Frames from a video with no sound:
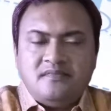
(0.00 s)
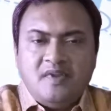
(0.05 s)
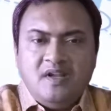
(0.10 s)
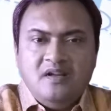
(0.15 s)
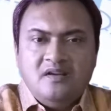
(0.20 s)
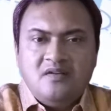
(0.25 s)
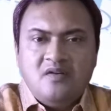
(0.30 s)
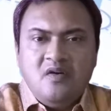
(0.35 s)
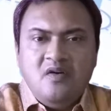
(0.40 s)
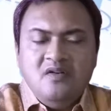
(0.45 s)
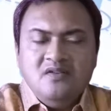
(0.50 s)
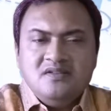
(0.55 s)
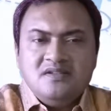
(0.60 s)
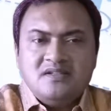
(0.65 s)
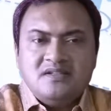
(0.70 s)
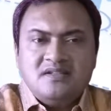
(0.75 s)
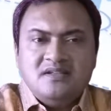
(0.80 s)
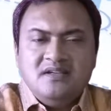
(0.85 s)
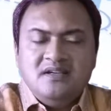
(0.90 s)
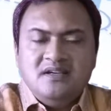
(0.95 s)

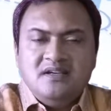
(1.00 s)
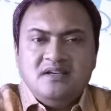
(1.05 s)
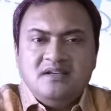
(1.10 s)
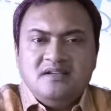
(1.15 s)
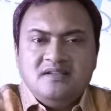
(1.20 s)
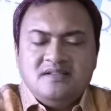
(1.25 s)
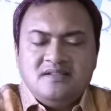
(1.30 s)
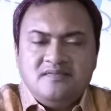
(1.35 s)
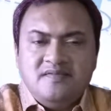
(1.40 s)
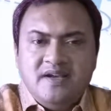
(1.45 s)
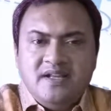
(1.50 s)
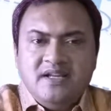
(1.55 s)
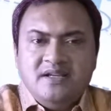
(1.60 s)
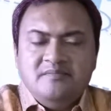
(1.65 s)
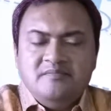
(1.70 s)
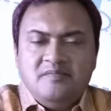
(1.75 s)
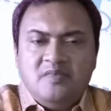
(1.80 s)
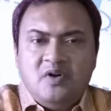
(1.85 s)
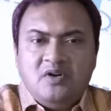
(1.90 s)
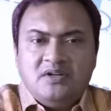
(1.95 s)
Cost is very
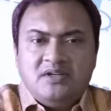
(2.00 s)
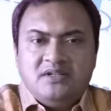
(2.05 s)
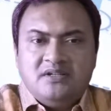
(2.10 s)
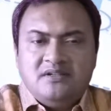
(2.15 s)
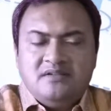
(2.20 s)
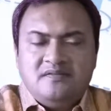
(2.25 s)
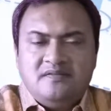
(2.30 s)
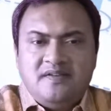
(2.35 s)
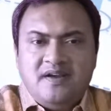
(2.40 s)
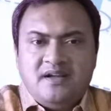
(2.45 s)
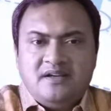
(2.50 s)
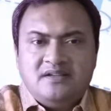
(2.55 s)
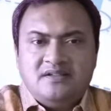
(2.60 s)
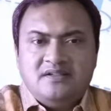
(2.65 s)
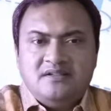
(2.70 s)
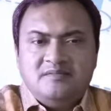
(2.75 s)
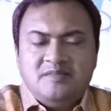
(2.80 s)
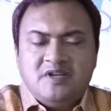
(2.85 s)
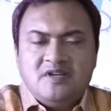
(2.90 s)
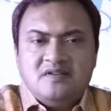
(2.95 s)
important
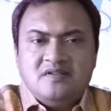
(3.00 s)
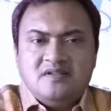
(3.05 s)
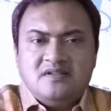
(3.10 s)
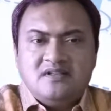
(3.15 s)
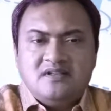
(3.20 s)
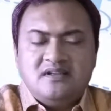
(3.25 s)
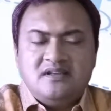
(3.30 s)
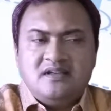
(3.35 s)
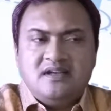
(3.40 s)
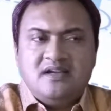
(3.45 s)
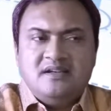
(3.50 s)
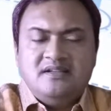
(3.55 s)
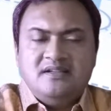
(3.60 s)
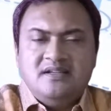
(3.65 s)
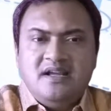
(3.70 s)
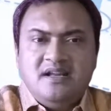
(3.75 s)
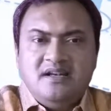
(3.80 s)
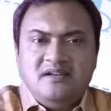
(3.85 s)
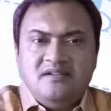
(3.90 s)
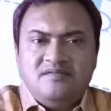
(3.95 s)
factor because at
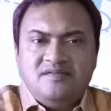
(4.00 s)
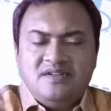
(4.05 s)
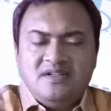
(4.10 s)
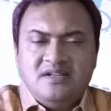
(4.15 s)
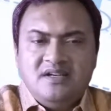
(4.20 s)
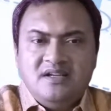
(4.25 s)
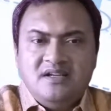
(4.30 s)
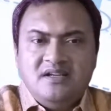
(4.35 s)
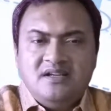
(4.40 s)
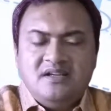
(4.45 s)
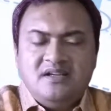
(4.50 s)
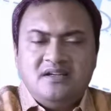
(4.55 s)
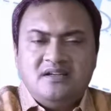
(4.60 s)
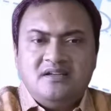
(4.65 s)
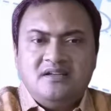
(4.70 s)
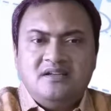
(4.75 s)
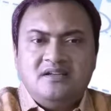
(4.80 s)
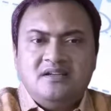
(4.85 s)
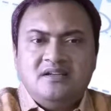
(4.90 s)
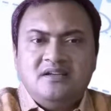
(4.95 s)
the end of the day,
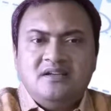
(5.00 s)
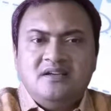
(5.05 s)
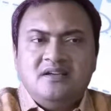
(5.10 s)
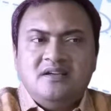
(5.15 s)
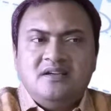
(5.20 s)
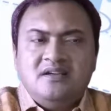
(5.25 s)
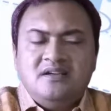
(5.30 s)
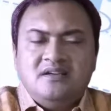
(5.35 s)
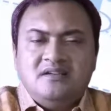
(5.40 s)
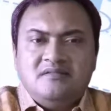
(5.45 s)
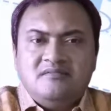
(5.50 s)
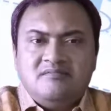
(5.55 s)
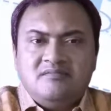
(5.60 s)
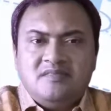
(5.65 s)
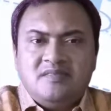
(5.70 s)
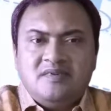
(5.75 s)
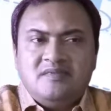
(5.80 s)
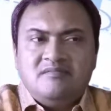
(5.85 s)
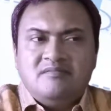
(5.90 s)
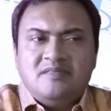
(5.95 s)

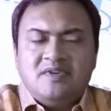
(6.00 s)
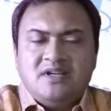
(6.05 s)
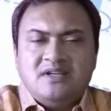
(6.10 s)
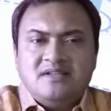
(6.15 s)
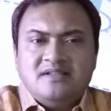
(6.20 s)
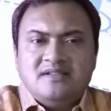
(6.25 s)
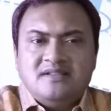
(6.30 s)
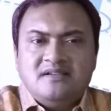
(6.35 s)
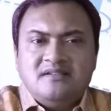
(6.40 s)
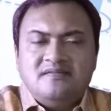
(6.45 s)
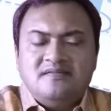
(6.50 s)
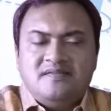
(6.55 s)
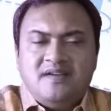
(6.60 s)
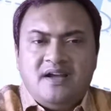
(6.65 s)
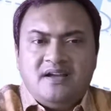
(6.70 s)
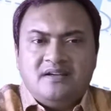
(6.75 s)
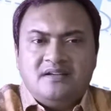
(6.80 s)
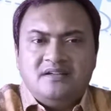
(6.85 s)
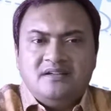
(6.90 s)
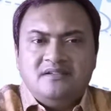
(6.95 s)
it is a
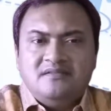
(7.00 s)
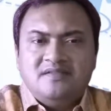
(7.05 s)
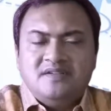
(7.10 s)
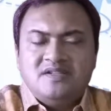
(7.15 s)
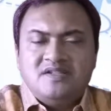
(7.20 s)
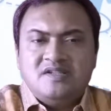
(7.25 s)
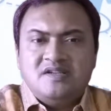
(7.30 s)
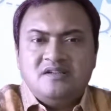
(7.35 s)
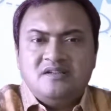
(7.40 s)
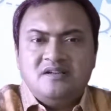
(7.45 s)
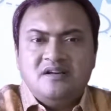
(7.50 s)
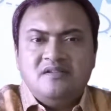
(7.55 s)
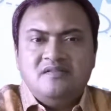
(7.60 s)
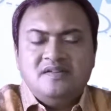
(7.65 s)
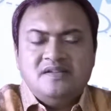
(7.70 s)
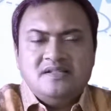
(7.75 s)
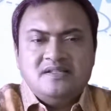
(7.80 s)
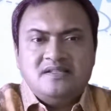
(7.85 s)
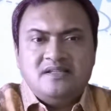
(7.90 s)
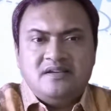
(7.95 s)
factor which
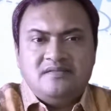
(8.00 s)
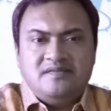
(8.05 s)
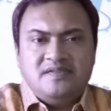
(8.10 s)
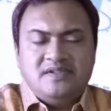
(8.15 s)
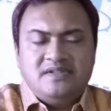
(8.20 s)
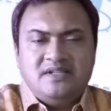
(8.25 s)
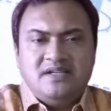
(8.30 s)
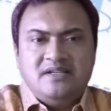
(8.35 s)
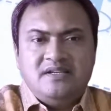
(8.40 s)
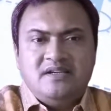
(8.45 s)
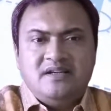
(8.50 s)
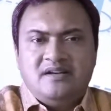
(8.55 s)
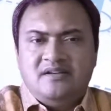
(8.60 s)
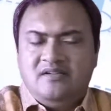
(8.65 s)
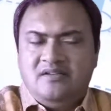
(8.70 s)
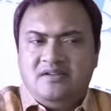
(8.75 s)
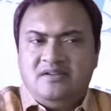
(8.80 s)
governs everything in life.